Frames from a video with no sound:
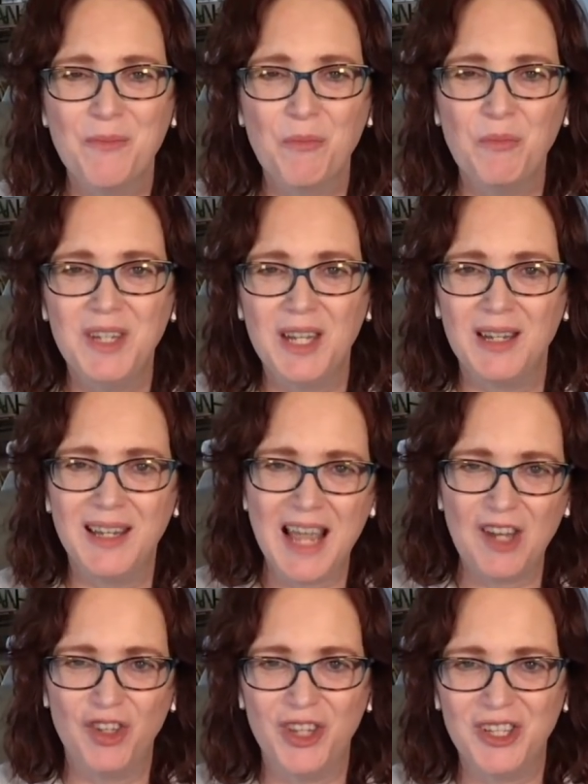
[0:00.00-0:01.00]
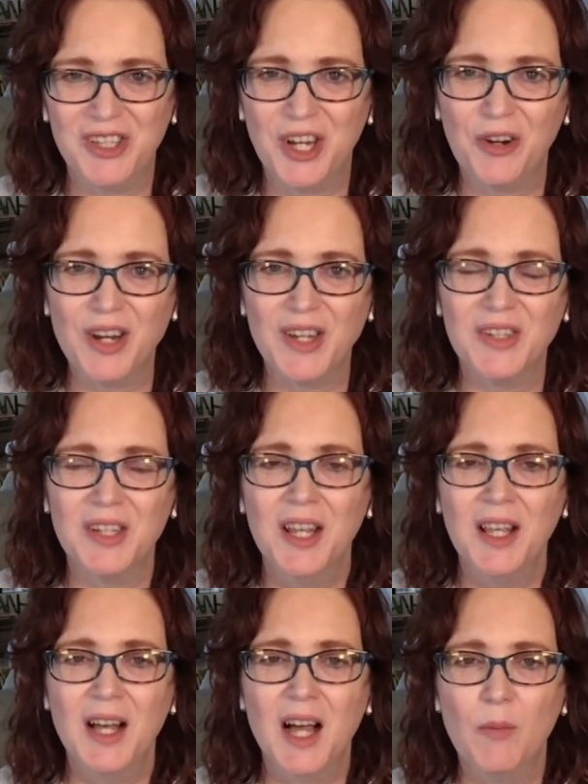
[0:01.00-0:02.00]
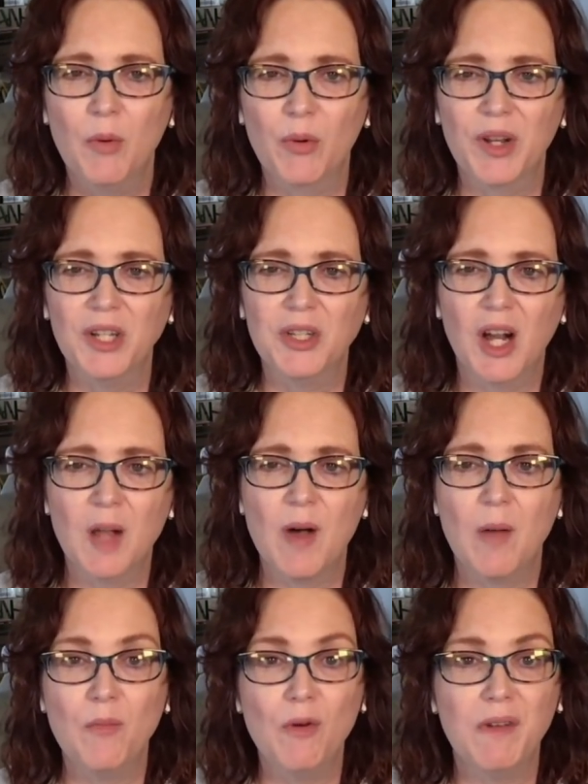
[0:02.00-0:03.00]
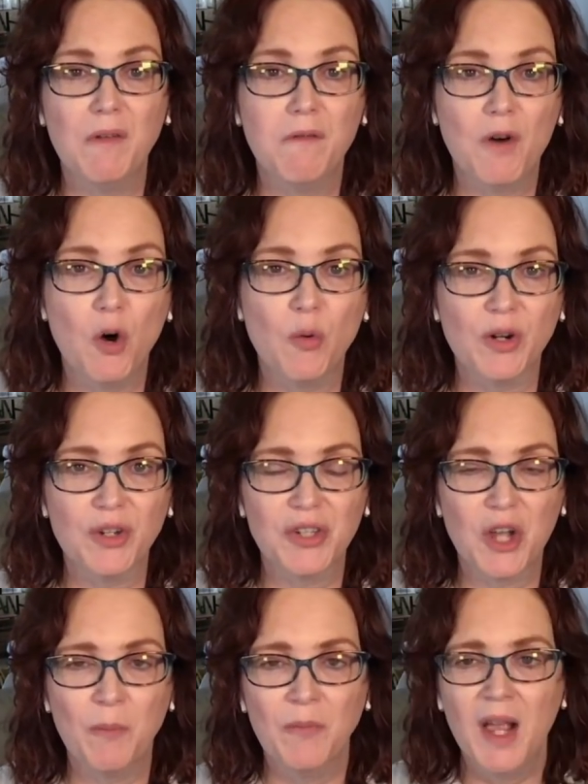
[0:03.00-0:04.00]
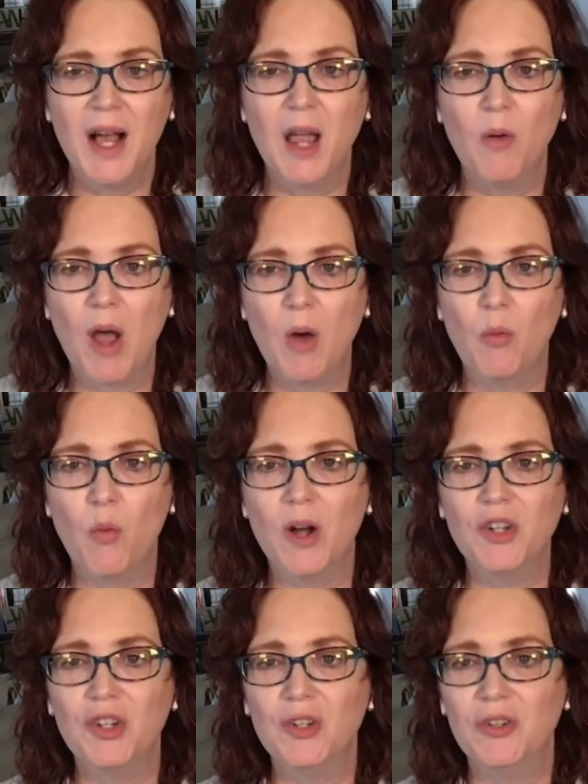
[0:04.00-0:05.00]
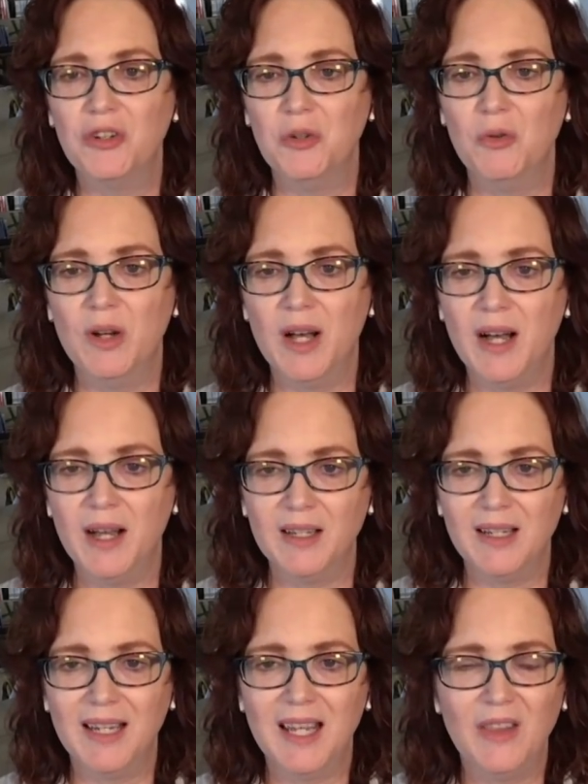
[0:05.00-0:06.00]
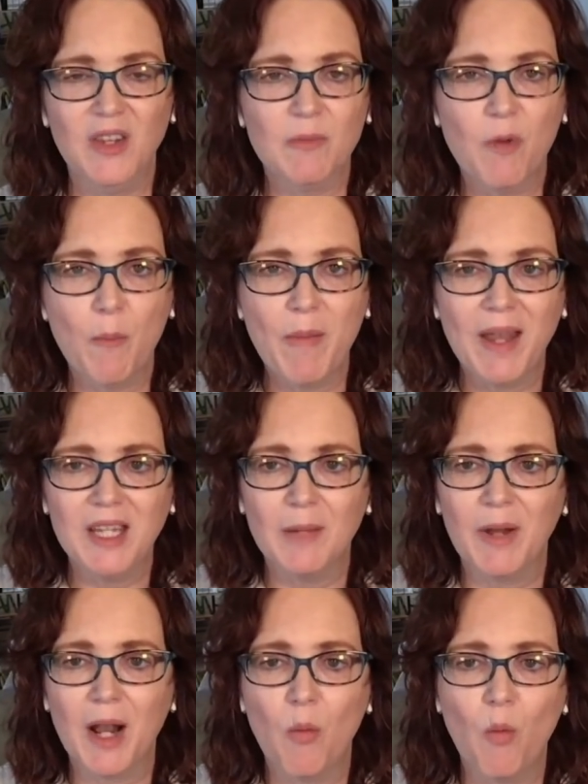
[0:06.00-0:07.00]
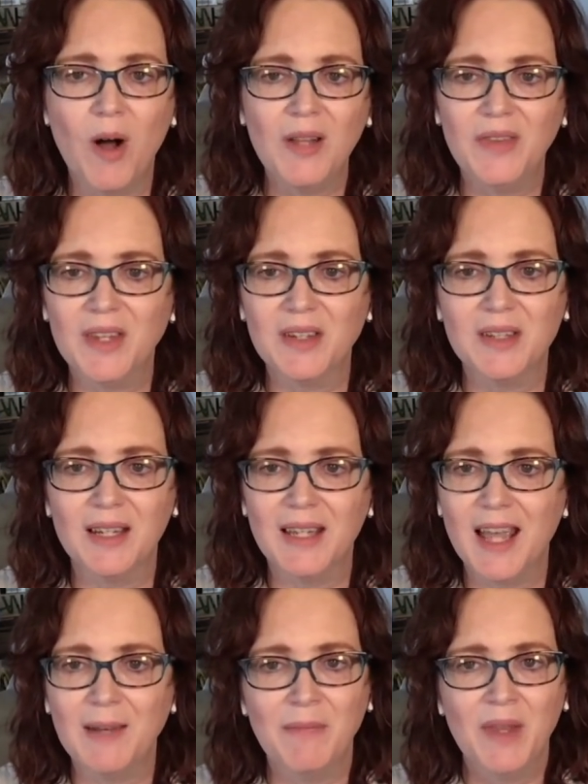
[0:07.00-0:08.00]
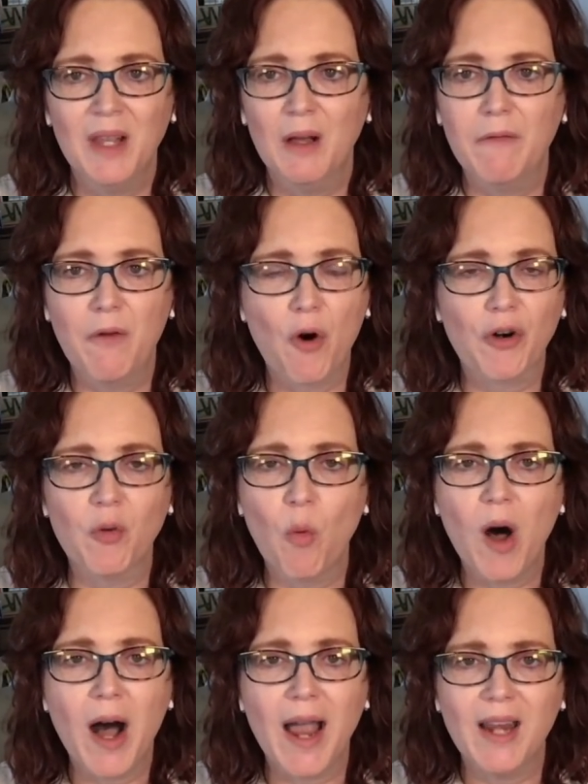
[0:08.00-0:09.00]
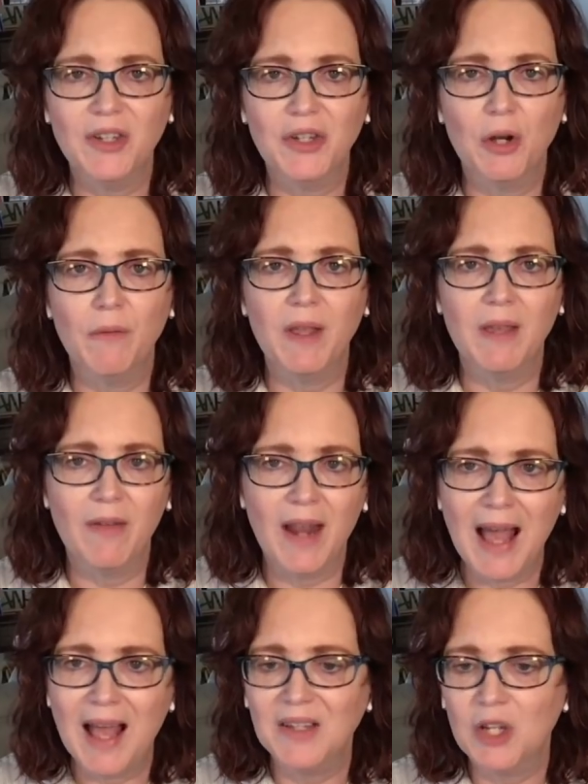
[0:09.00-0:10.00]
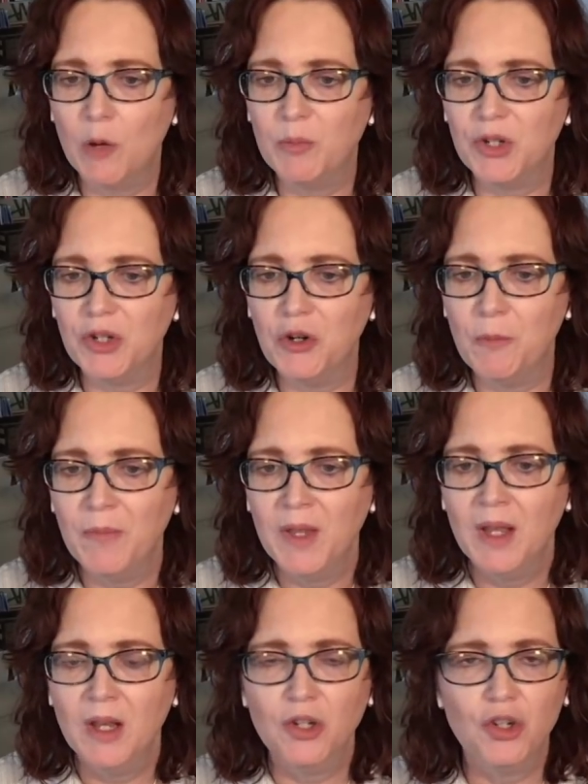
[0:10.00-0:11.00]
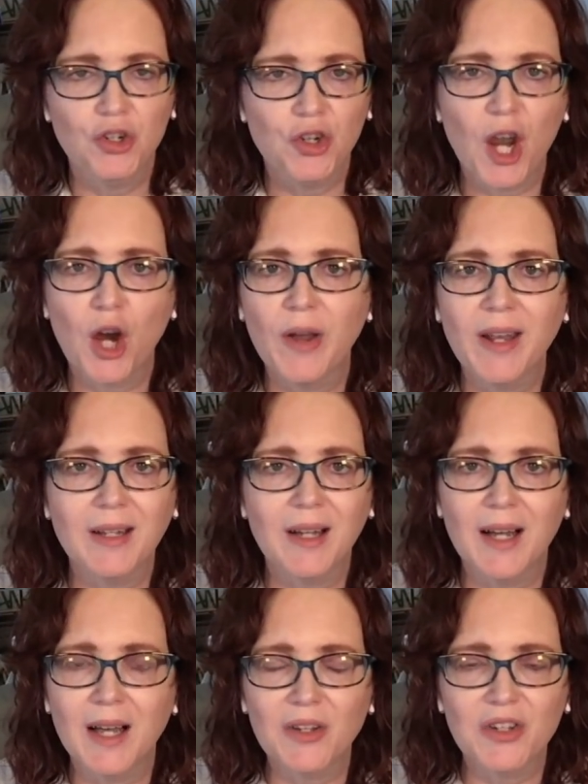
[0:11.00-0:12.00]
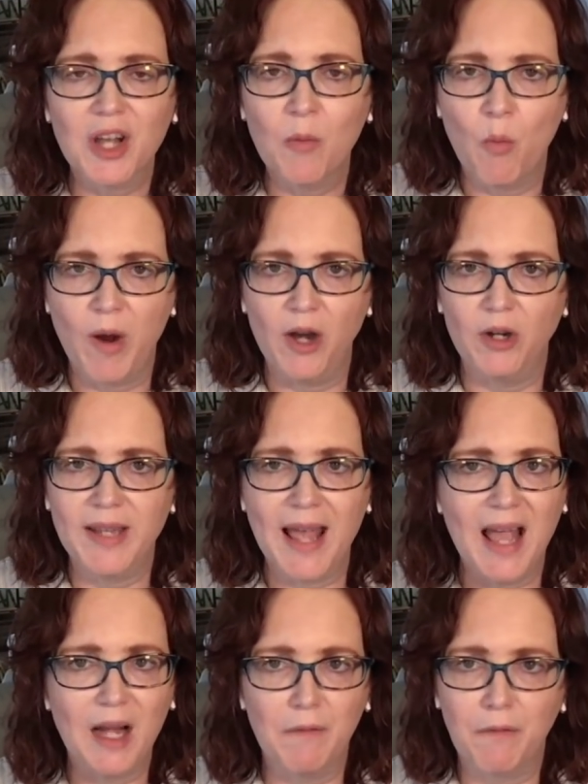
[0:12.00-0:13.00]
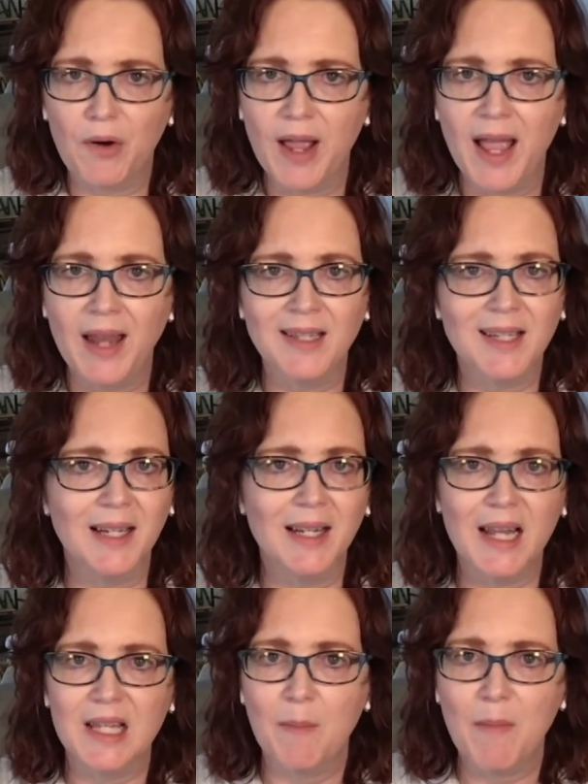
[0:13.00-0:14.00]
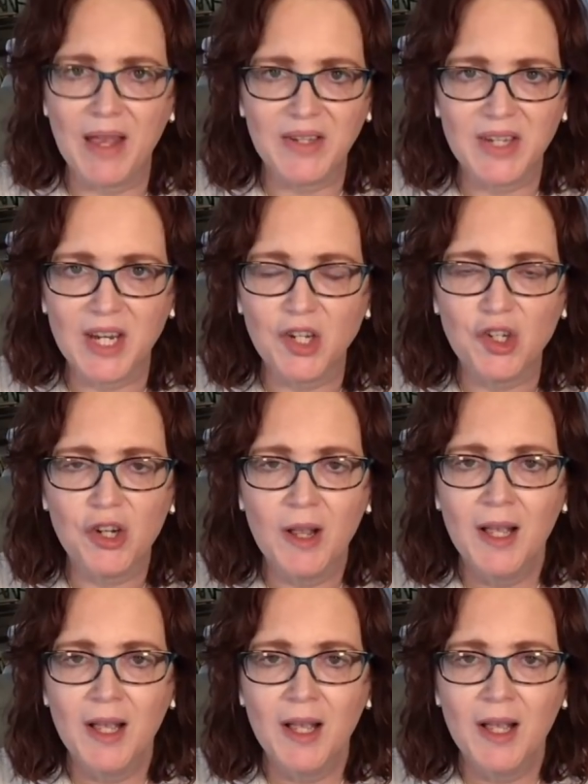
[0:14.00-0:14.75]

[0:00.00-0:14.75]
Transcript: didn't catch this series, but we're going to talk about moving forward. So I want you to get this momentum, and I want this to get far and wide. So if it has helped you, share it somewhere. Tag a friend, send it as a message.